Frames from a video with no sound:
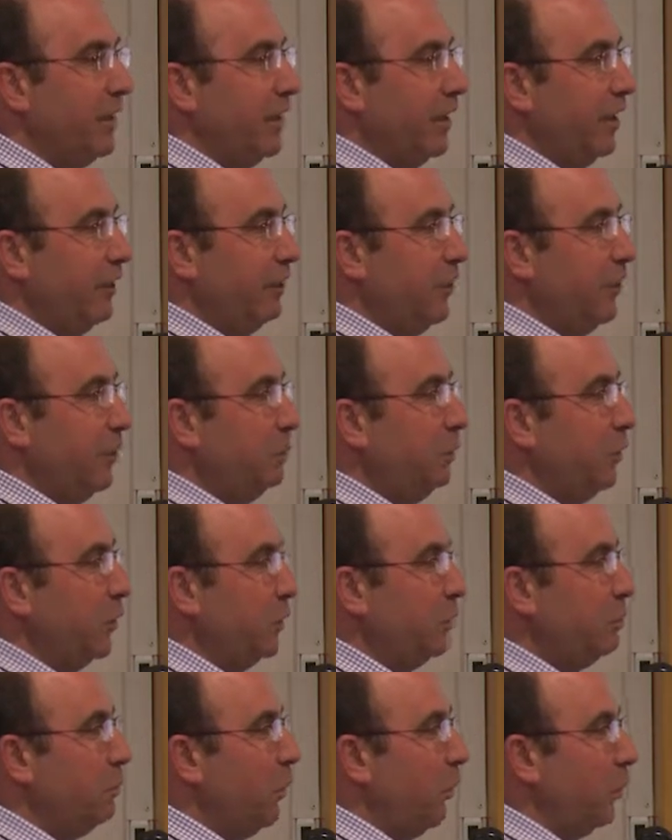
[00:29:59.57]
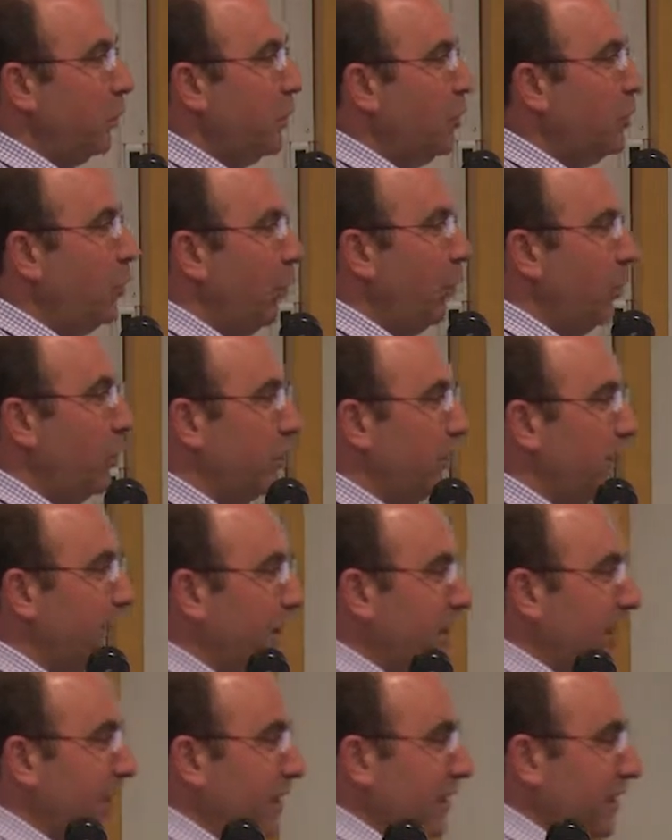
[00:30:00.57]
If you put more salt,
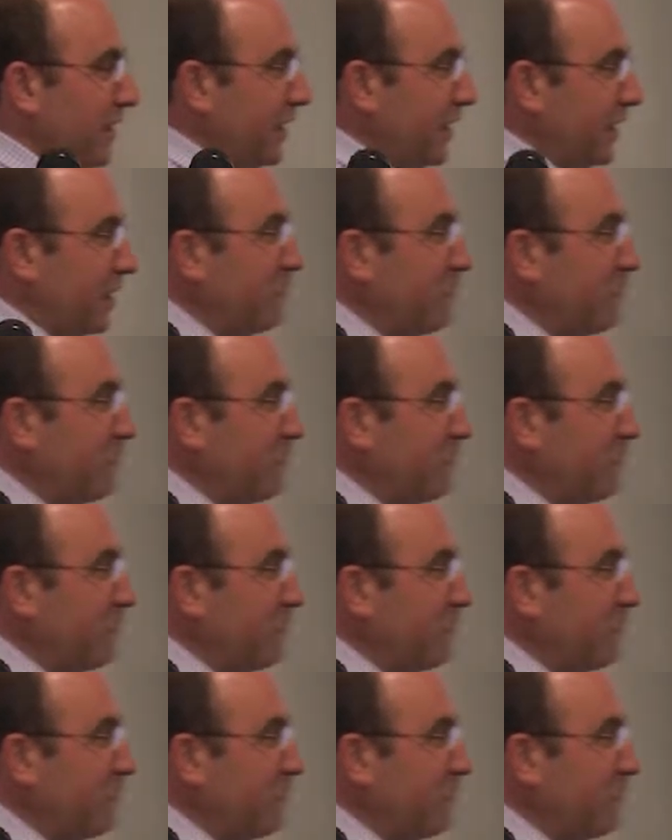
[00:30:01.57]
it's